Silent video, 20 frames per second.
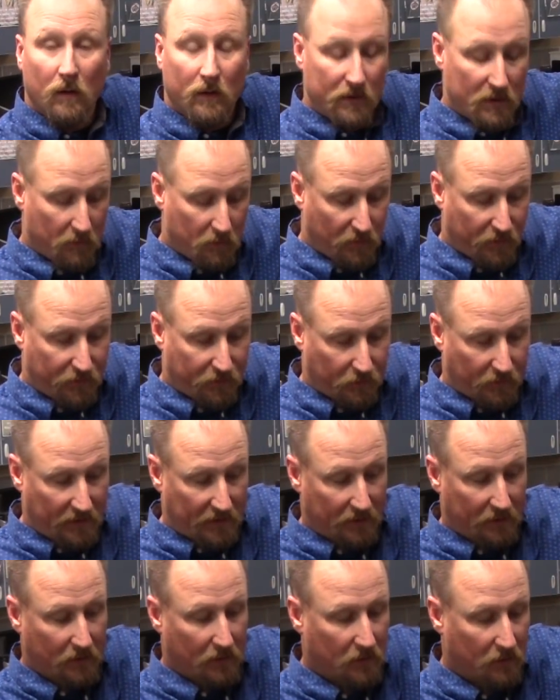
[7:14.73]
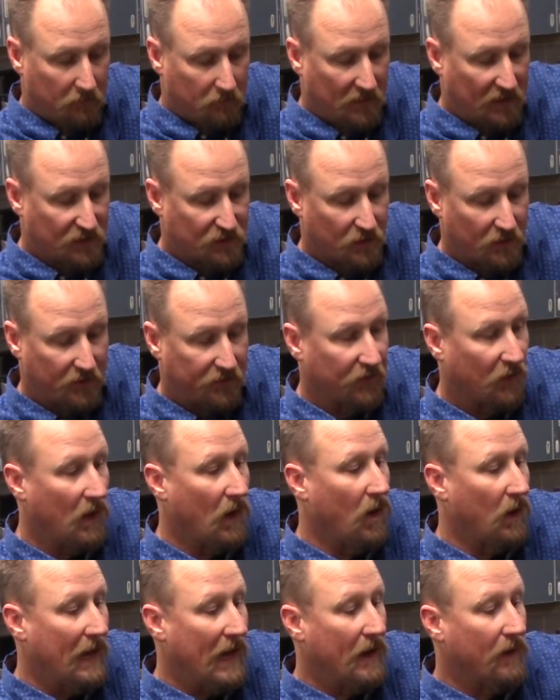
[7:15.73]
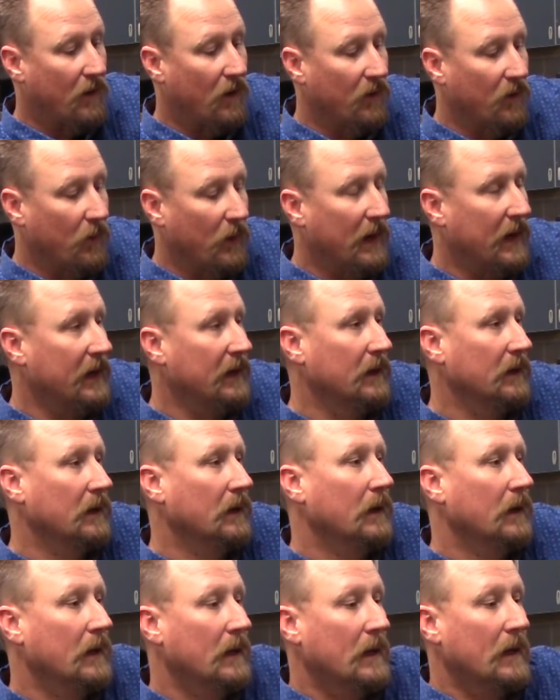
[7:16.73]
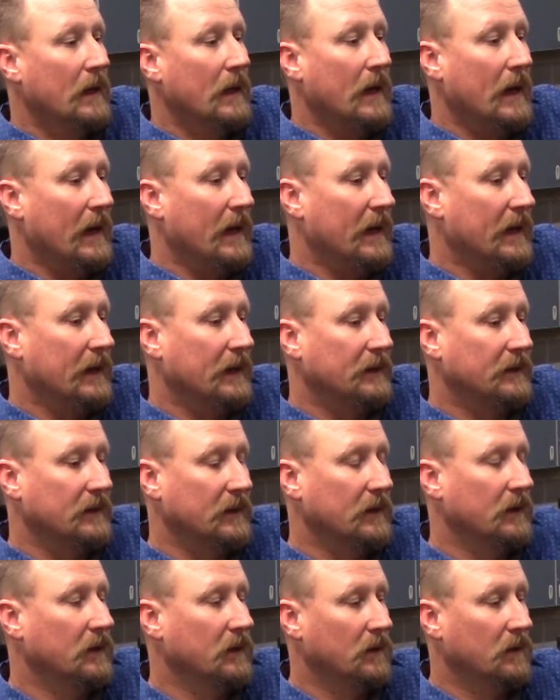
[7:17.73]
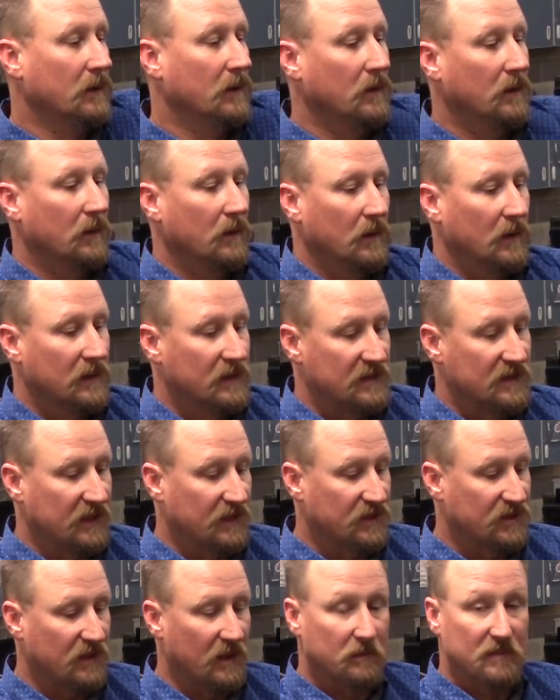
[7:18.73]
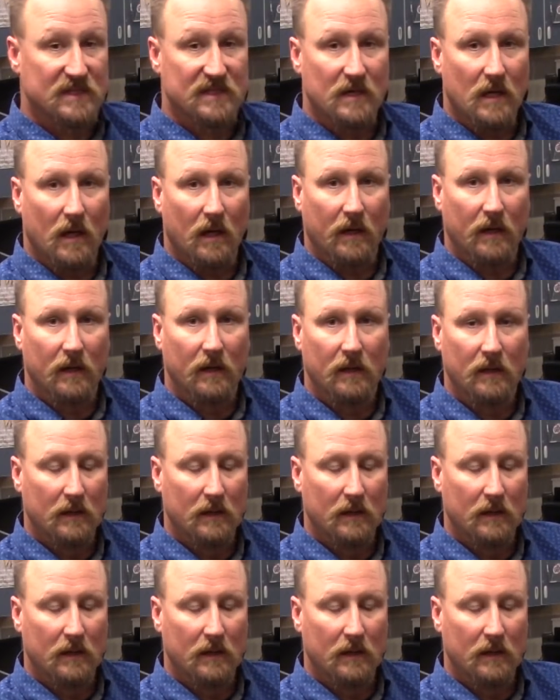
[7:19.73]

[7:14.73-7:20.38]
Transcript: number 3. Make sure that they're all out all the way and cinch them snug.